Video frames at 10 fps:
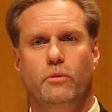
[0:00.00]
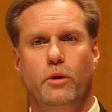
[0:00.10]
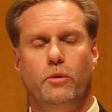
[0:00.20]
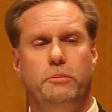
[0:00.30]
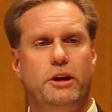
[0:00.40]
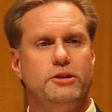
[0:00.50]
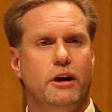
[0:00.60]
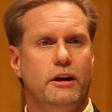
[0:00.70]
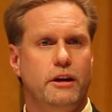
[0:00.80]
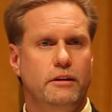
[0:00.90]
we would be
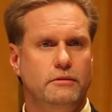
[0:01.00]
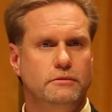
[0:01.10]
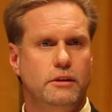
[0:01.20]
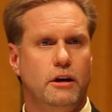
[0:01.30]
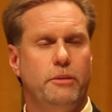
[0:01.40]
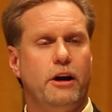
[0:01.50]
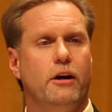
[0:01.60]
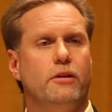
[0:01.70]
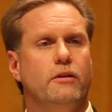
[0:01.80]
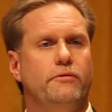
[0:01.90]
talking about a
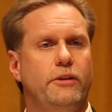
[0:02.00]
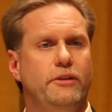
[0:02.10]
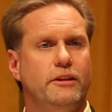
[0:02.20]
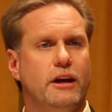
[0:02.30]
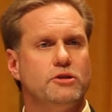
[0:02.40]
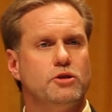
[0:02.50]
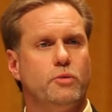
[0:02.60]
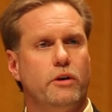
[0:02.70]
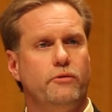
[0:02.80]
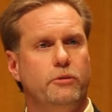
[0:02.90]
150,000
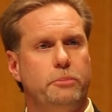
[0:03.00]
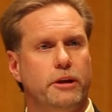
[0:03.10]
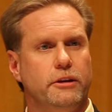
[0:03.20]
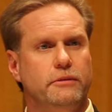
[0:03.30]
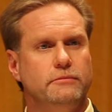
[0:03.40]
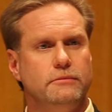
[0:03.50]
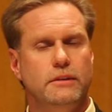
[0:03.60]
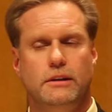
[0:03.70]
square foot building,